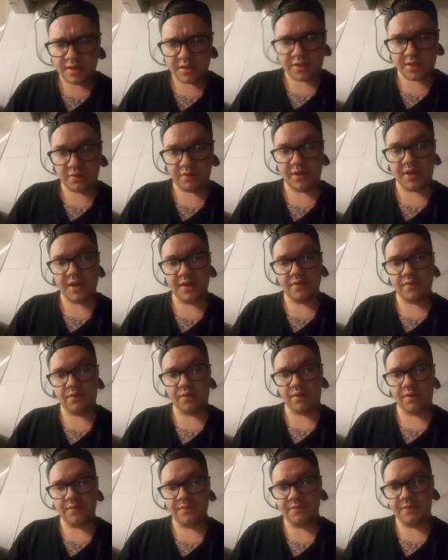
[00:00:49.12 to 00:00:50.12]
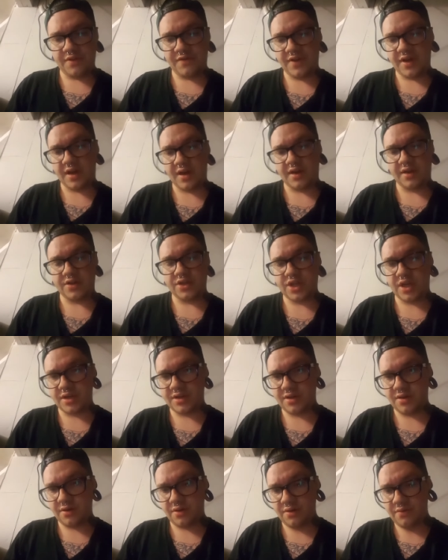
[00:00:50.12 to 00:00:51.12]
so, uh, in order, we've got uh,
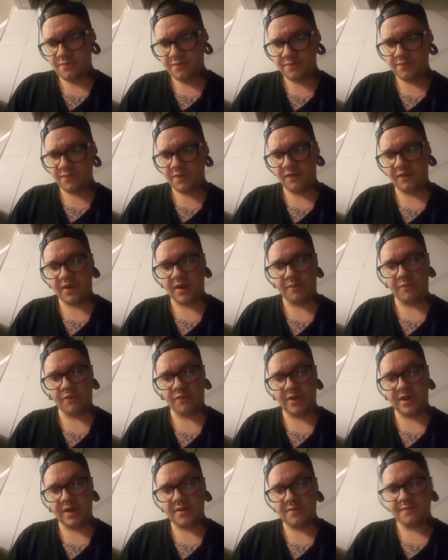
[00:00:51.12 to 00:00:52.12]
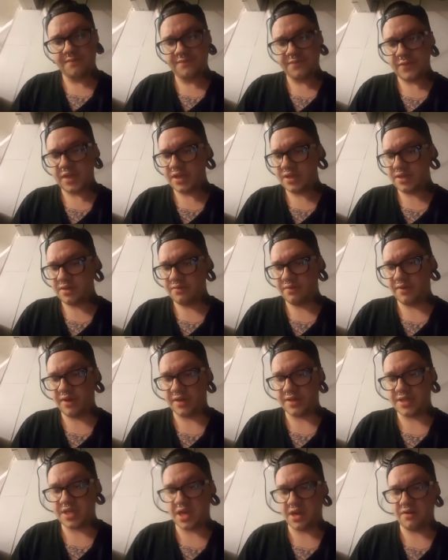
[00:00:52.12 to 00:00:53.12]
Shantota, we've got Maria, we've
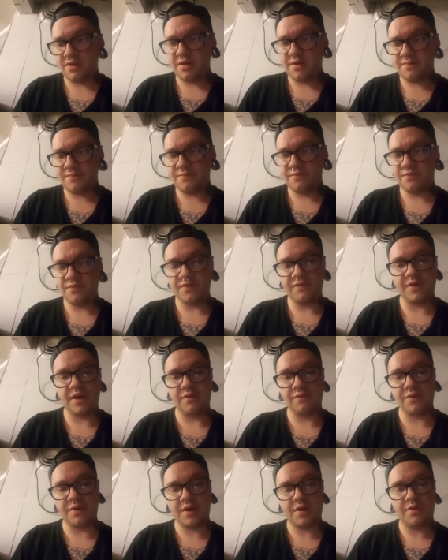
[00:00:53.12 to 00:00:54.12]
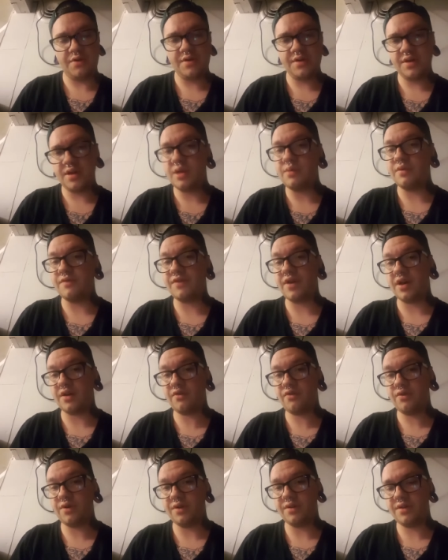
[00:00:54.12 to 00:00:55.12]
got Terra, we've got Renoa, and we've
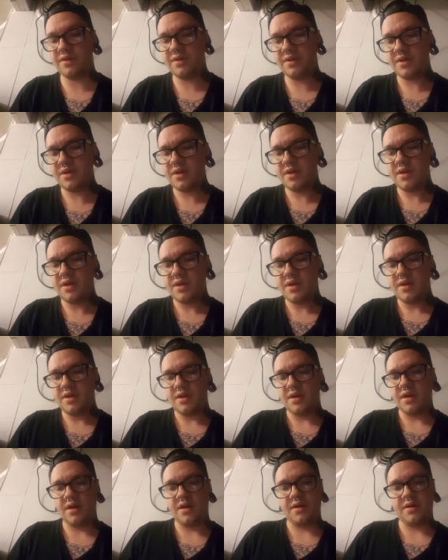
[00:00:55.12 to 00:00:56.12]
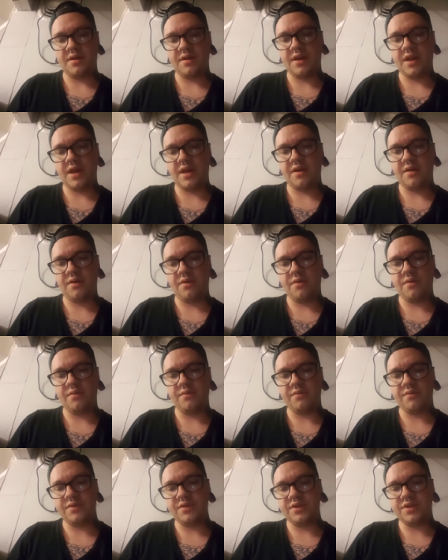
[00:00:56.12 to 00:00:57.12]
got Krill. Uh,
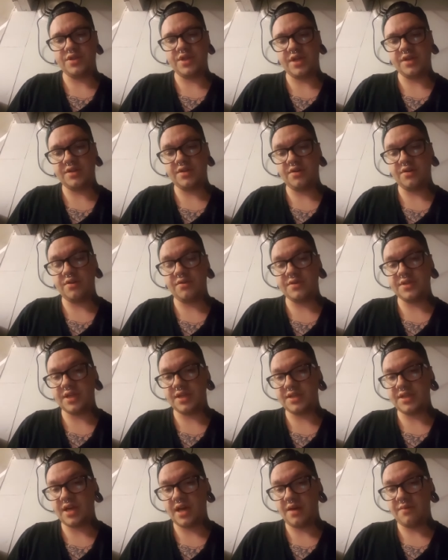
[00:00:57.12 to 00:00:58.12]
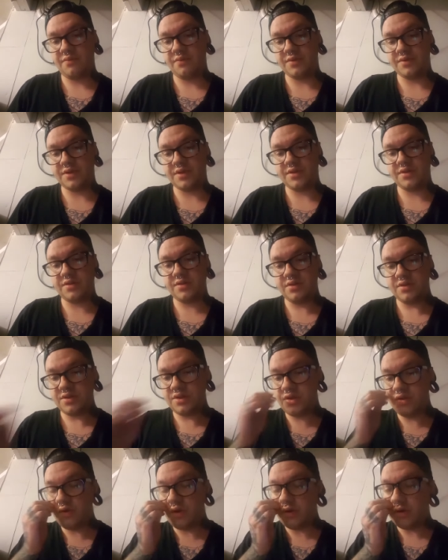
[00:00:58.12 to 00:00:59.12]
now, Shantota is on top with
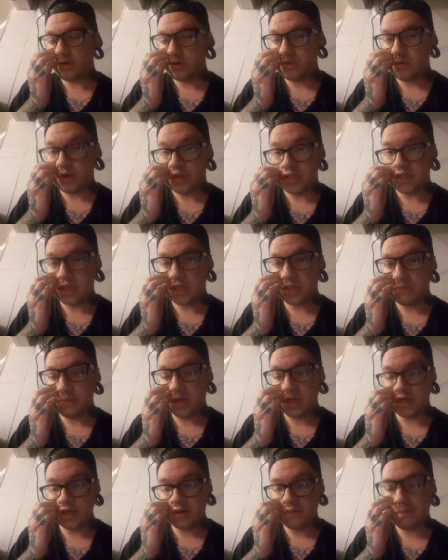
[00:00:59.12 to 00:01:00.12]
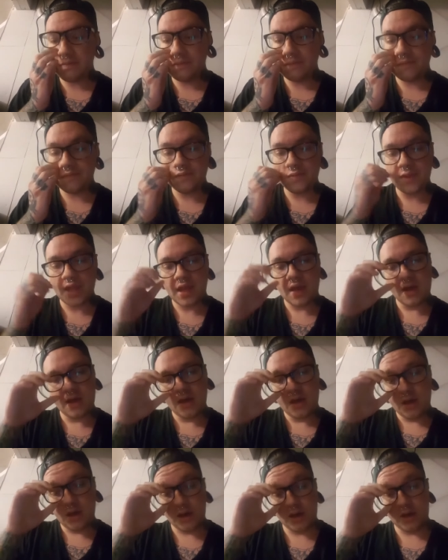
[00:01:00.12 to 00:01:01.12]
226 magic.
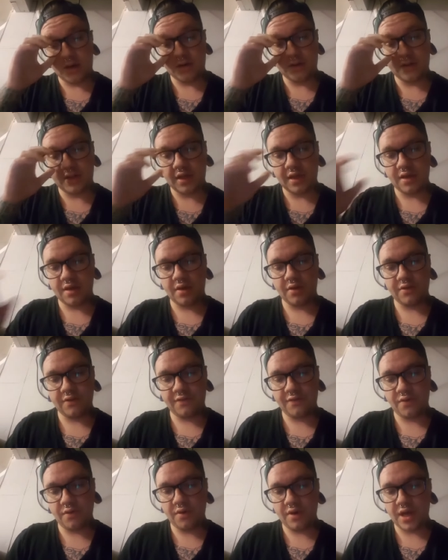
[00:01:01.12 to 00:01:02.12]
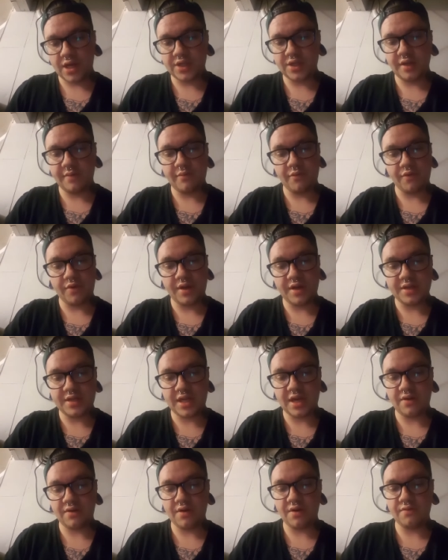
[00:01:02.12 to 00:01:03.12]
Uh, the other four, actually, Maria,
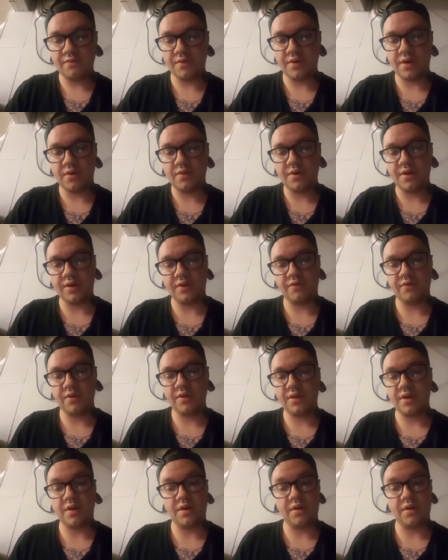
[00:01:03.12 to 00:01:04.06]
Terra, Renoa, and Krill,